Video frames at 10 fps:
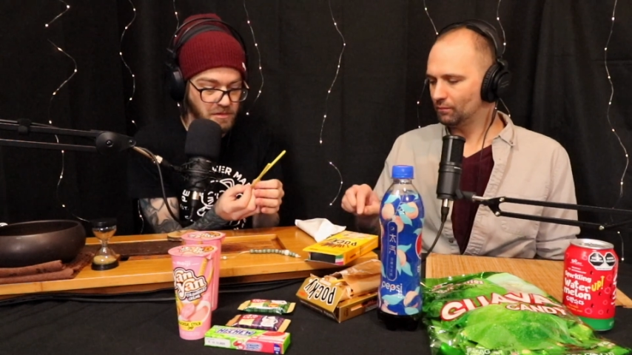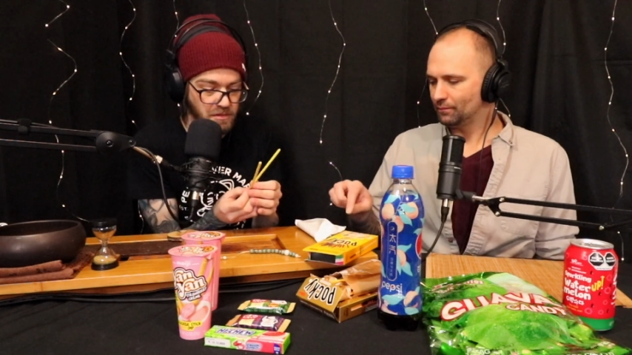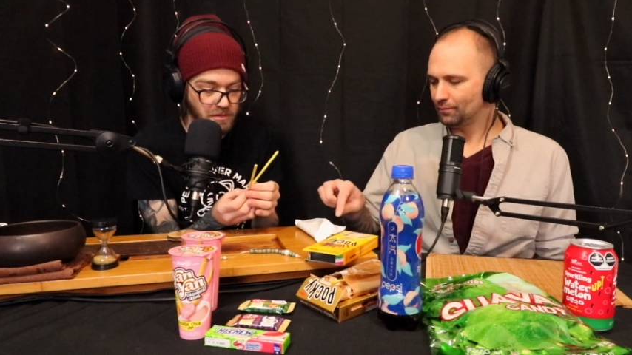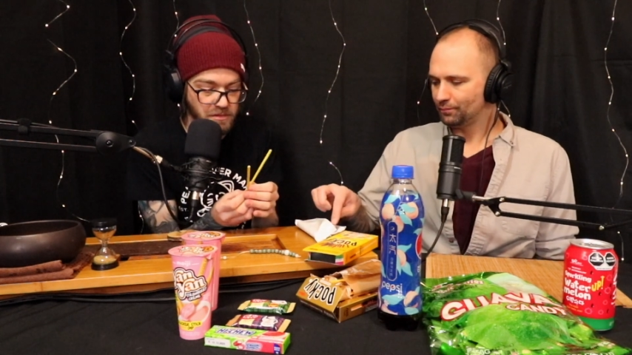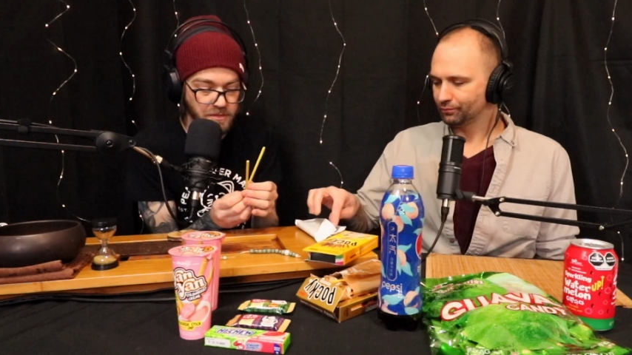
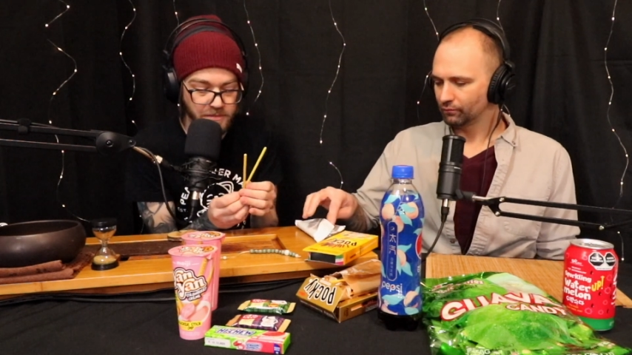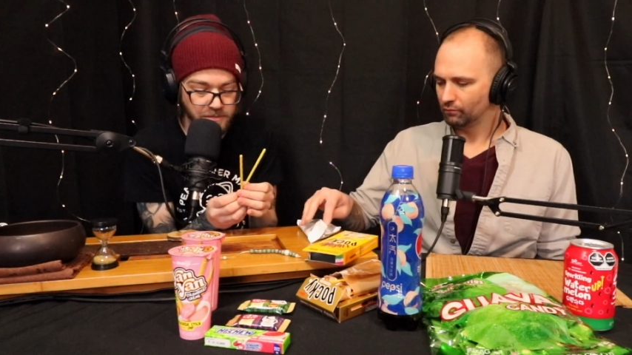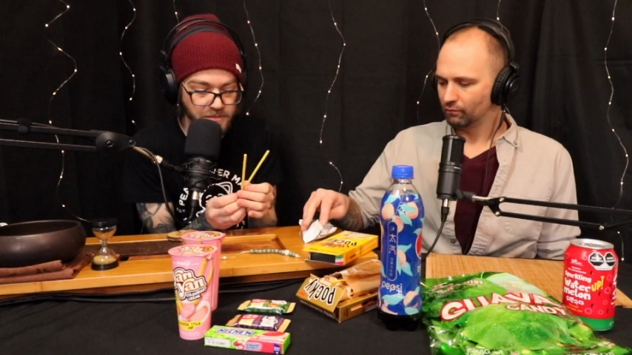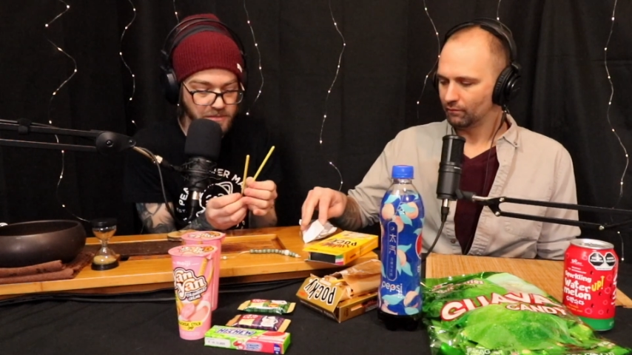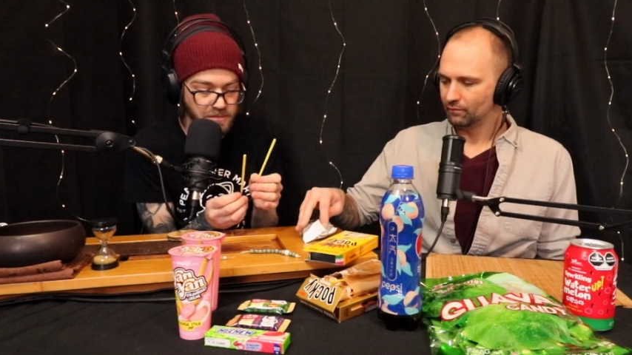
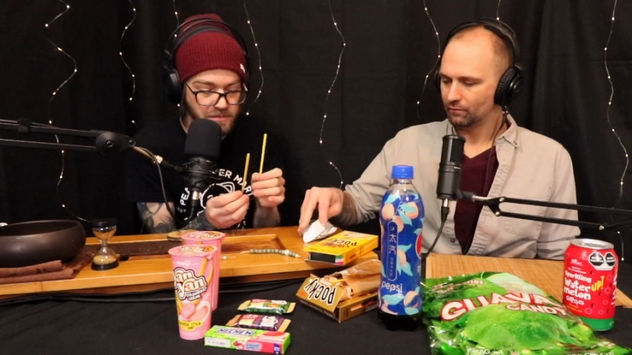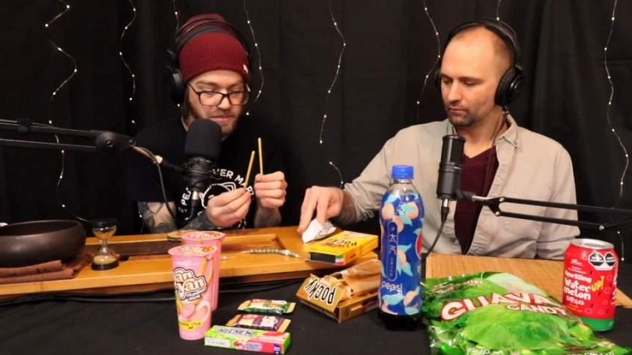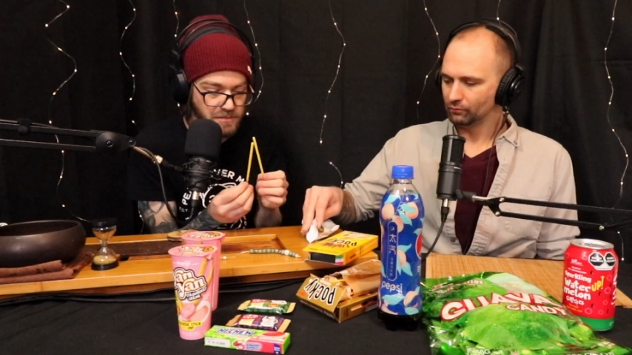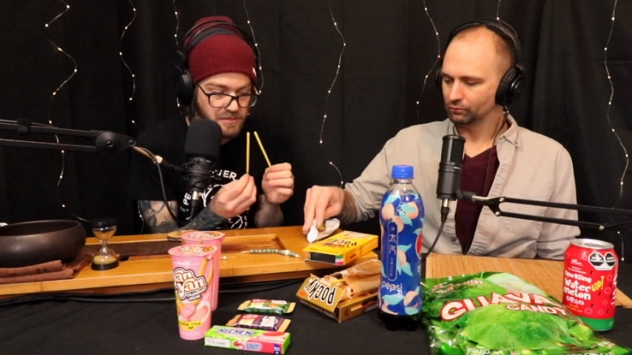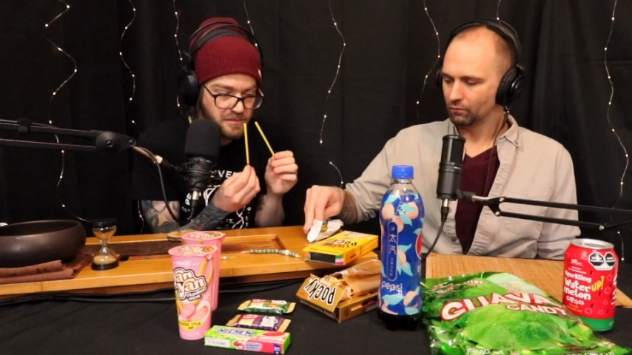
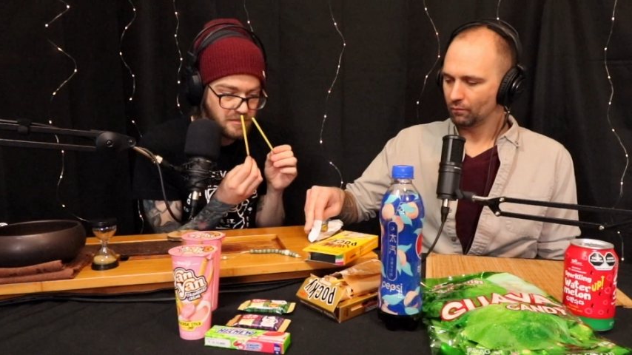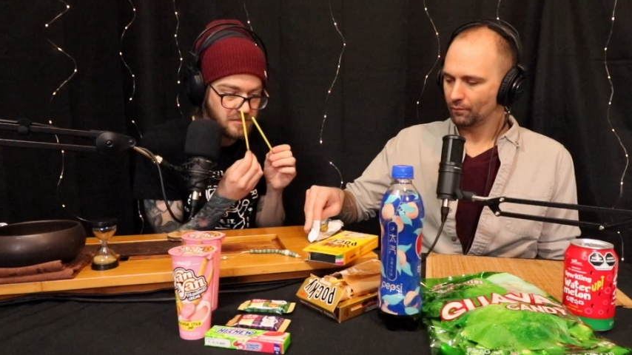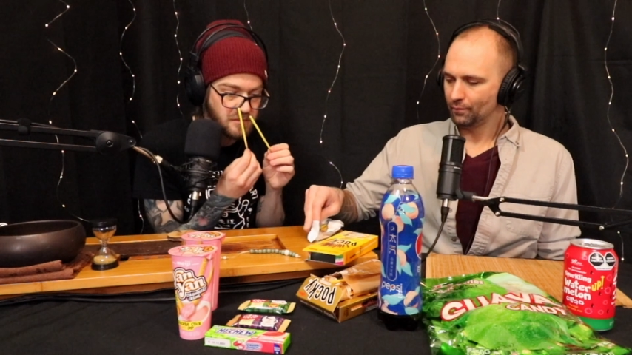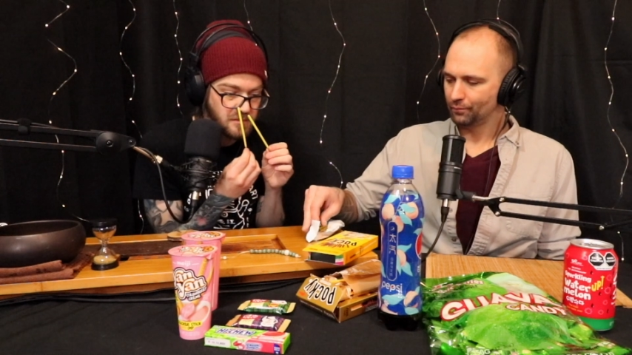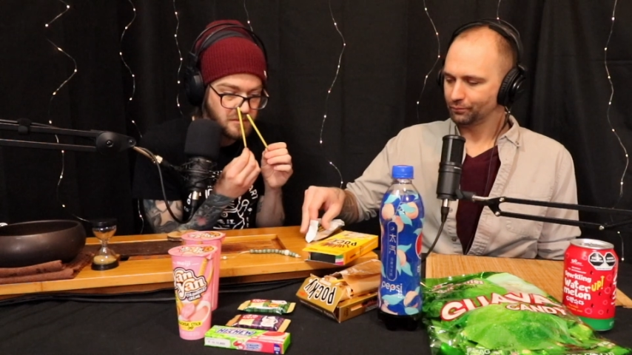
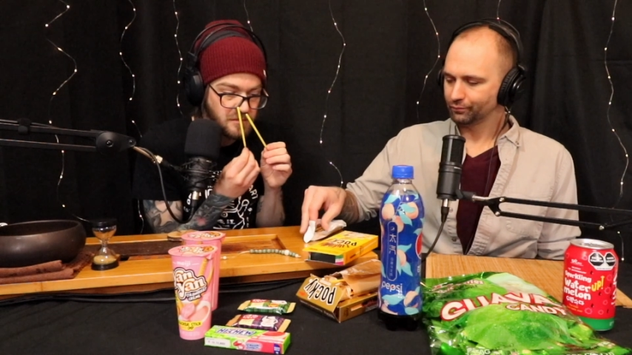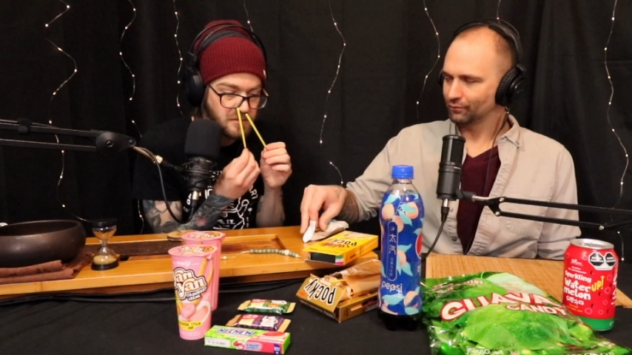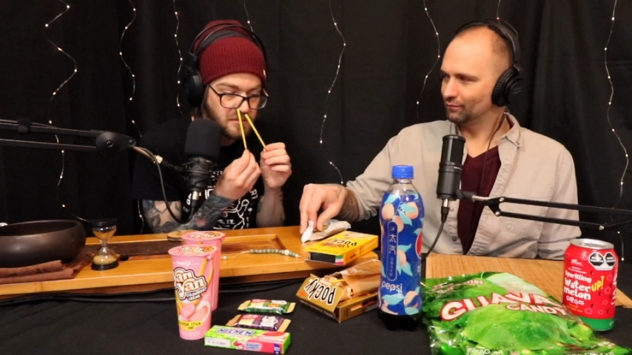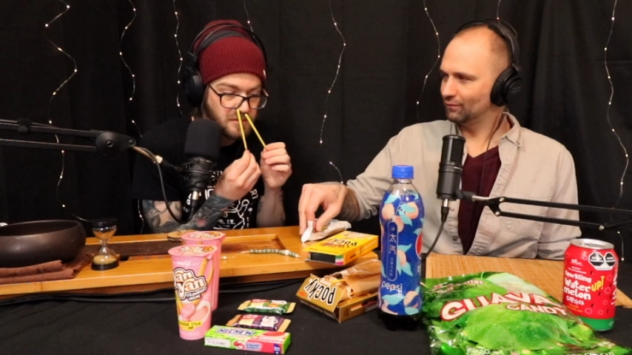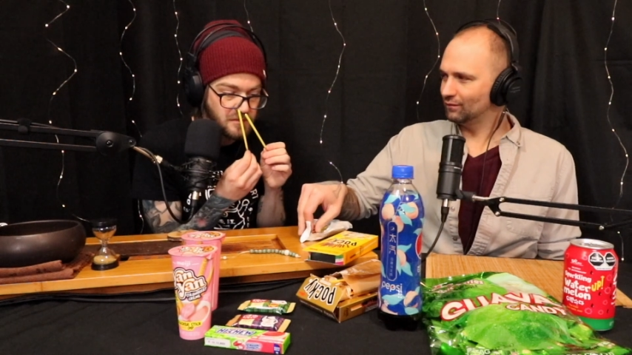
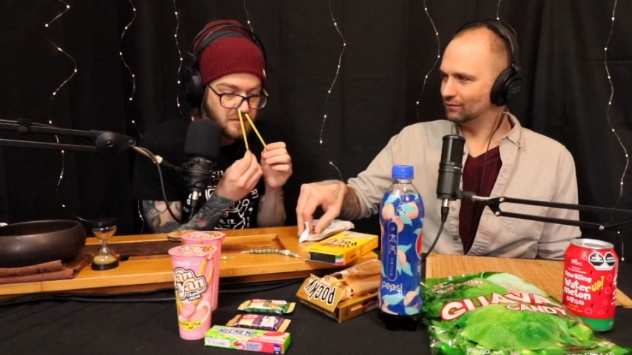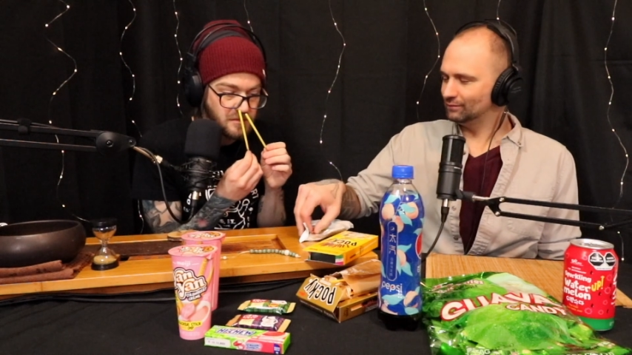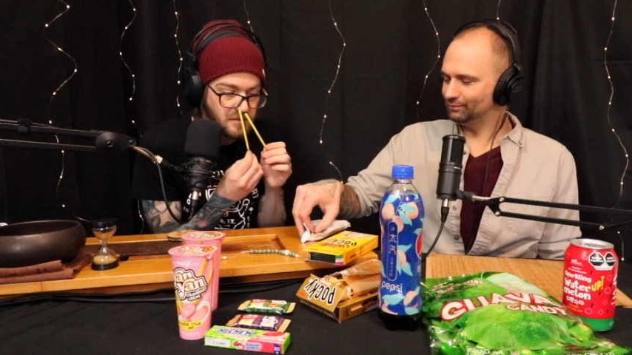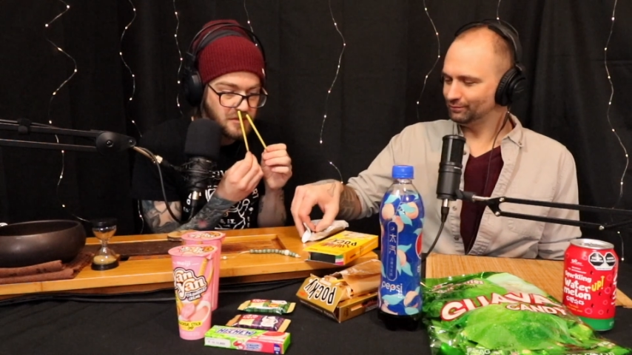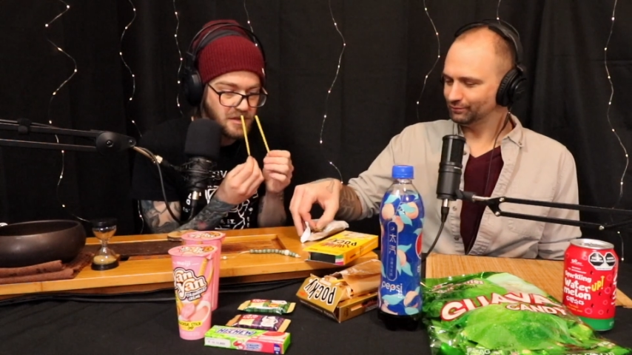
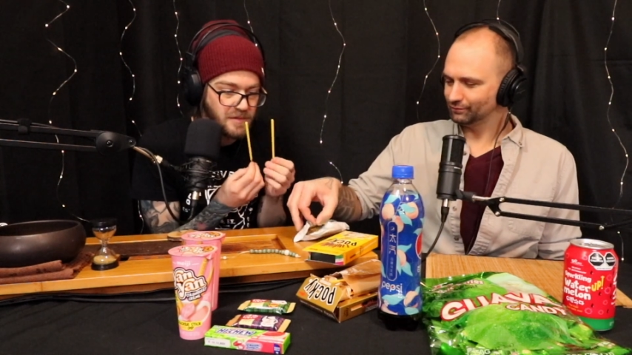(no one is talking)